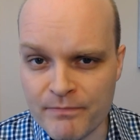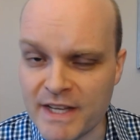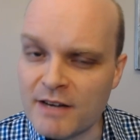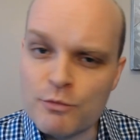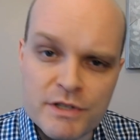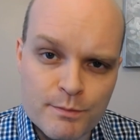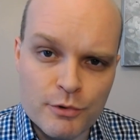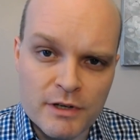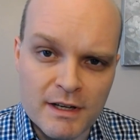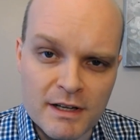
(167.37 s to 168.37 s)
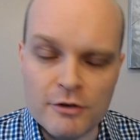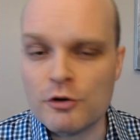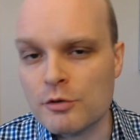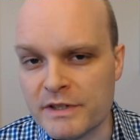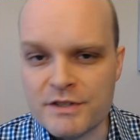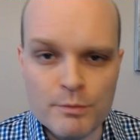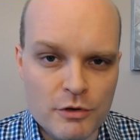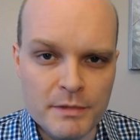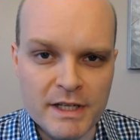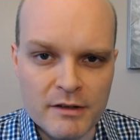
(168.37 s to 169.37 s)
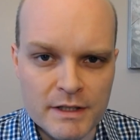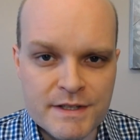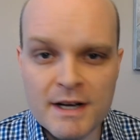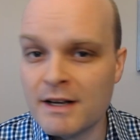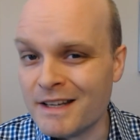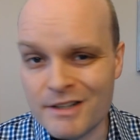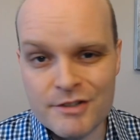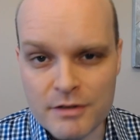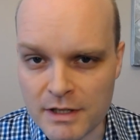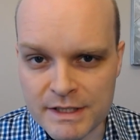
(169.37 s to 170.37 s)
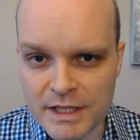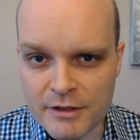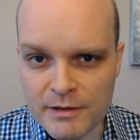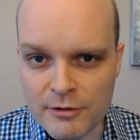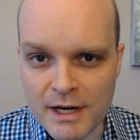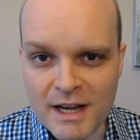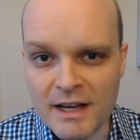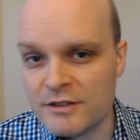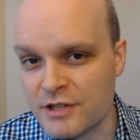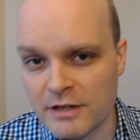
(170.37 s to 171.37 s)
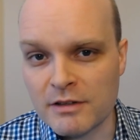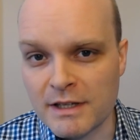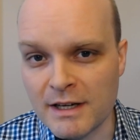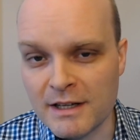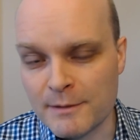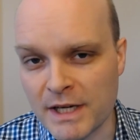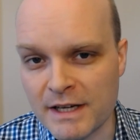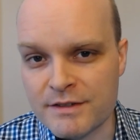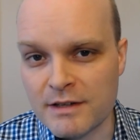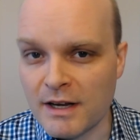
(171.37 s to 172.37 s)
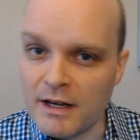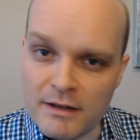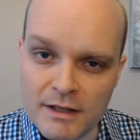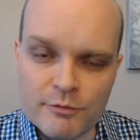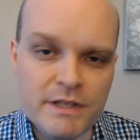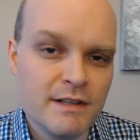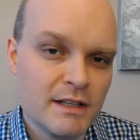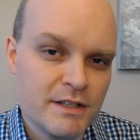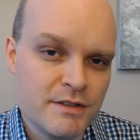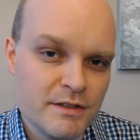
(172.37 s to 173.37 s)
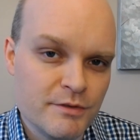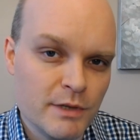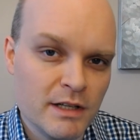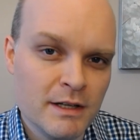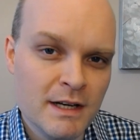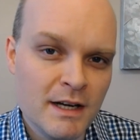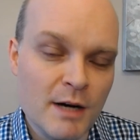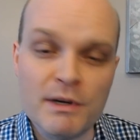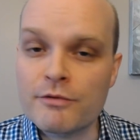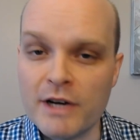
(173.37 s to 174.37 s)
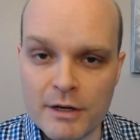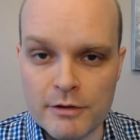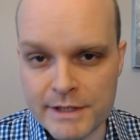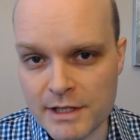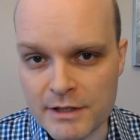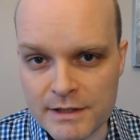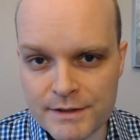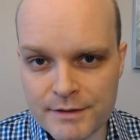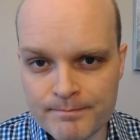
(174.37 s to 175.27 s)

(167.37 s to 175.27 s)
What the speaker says: They have more support in urban, suburban areas, eastern Ontario, and generally in the past, and in recent elections as well, among Franco-Ontarians.